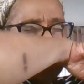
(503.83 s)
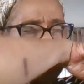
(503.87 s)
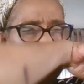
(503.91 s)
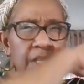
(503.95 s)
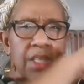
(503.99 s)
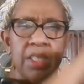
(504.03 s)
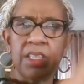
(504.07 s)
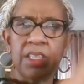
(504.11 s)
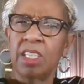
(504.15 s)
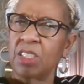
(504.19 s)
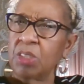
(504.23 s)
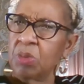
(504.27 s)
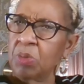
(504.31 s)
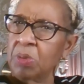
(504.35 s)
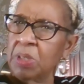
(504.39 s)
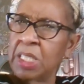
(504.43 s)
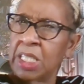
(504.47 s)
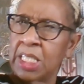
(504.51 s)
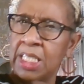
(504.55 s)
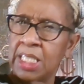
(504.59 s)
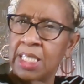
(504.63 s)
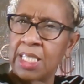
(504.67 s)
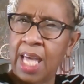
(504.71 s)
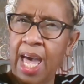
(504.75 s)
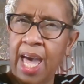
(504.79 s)
This one
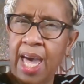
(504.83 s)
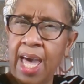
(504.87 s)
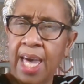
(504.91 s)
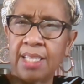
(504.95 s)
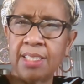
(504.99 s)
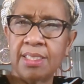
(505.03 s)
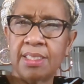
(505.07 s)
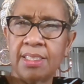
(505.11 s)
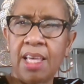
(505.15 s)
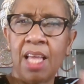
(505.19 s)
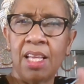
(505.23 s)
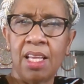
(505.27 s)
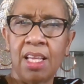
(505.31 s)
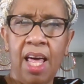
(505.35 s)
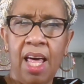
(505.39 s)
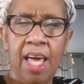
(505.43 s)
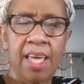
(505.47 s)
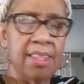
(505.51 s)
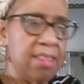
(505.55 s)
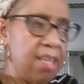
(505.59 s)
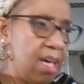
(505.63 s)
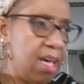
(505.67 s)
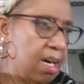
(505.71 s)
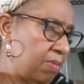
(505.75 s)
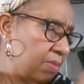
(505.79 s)
is nice. I like
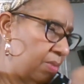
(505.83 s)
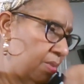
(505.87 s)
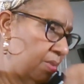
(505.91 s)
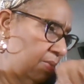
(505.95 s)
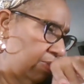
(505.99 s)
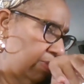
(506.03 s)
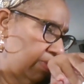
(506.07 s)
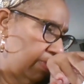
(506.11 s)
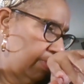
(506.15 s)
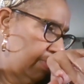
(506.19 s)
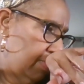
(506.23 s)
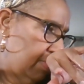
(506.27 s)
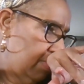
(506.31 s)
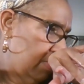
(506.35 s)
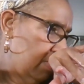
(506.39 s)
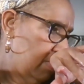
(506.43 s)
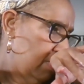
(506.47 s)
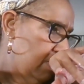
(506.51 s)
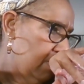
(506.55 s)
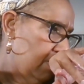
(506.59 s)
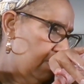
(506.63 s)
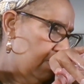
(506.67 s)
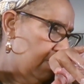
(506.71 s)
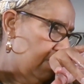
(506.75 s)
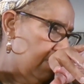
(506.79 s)
that one.
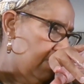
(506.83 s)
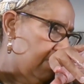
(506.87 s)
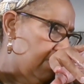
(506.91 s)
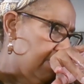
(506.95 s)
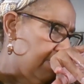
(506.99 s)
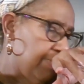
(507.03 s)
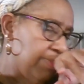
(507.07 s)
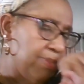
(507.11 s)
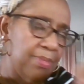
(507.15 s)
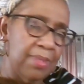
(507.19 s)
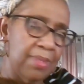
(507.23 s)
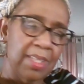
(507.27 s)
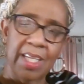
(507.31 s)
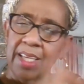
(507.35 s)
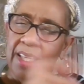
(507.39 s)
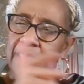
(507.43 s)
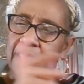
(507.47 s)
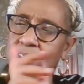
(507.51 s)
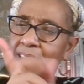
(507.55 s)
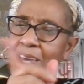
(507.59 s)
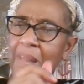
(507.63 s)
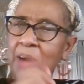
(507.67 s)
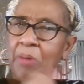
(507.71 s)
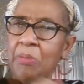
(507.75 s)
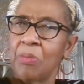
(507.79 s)

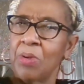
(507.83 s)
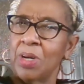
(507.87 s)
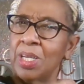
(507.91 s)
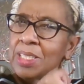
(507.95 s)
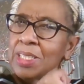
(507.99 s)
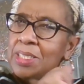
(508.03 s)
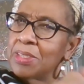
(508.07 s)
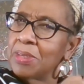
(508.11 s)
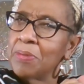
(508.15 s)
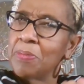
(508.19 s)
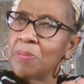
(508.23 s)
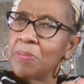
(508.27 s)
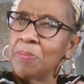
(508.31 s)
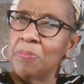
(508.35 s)
That winter